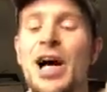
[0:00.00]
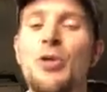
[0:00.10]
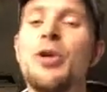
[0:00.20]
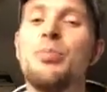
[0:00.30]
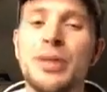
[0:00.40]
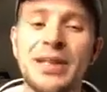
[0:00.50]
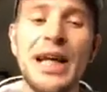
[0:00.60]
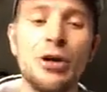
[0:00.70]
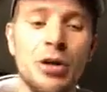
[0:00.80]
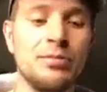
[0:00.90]
I want to bring
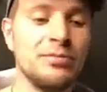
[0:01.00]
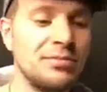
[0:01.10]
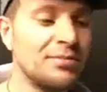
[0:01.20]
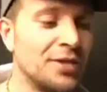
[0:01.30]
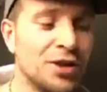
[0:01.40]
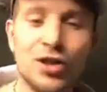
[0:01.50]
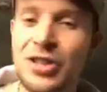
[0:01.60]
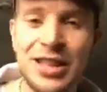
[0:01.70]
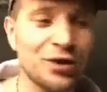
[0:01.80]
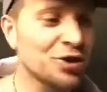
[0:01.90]
that up.
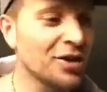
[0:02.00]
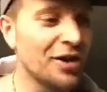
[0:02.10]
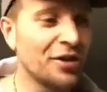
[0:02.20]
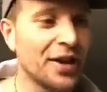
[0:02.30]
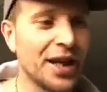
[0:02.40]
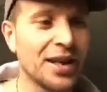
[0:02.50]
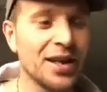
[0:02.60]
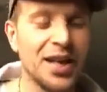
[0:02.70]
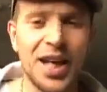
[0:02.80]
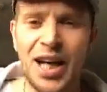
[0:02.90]
Just a little slight thing.
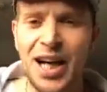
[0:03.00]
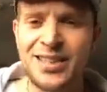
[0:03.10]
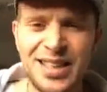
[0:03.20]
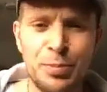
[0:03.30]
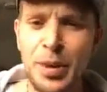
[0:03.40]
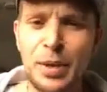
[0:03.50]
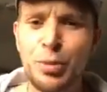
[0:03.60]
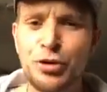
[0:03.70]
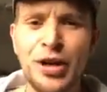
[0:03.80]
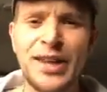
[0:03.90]
I see
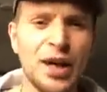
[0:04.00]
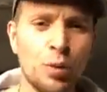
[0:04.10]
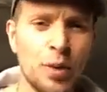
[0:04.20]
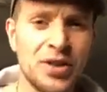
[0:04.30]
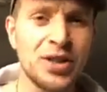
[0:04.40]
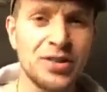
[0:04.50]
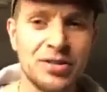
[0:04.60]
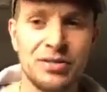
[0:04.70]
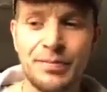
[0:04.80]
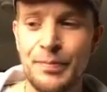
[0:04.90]
people saying they're
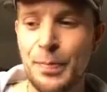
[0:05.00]
witches.